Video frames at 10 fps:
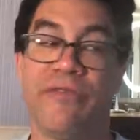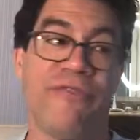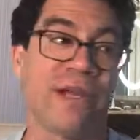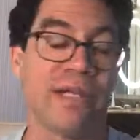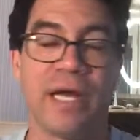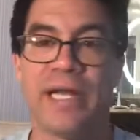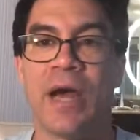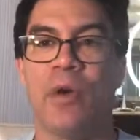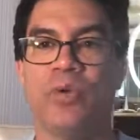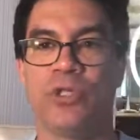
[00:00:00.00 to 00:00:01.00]
In fact, I
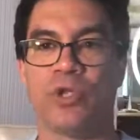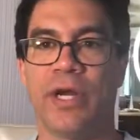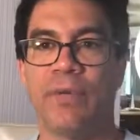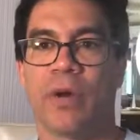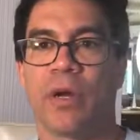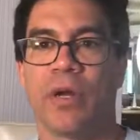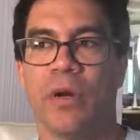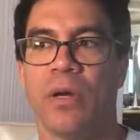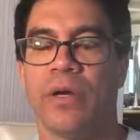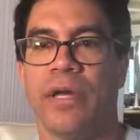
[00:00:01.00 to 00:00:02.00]
now own the trademark
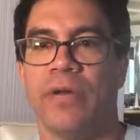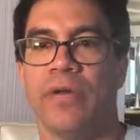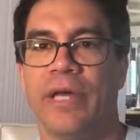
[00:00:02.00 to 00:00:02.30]
on